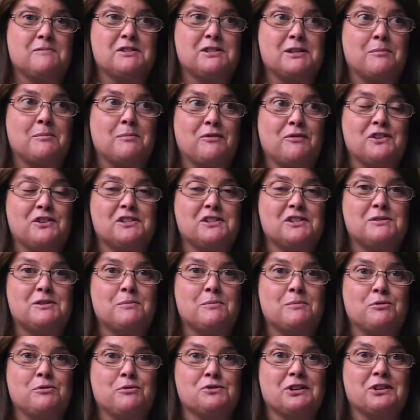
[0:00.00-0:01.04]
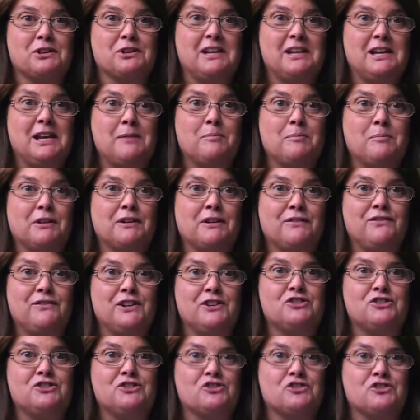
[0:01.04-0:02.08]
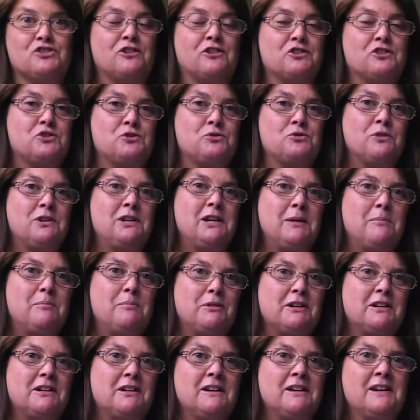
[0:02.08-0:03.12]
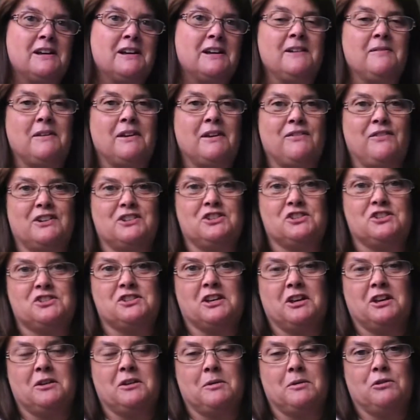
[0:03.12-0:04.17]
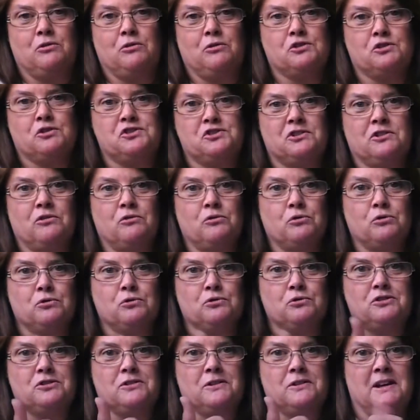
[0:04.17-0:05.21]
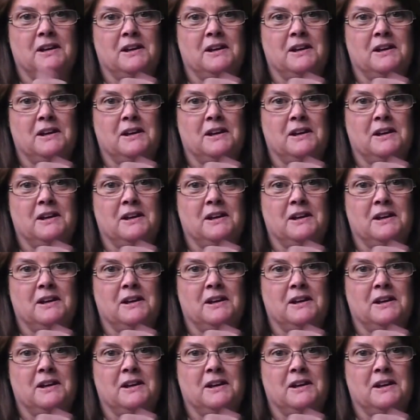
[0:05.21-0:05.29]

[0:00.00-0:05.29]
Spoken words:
some of its supposedly enabling features aren't so enabling. If I just think about crossing a road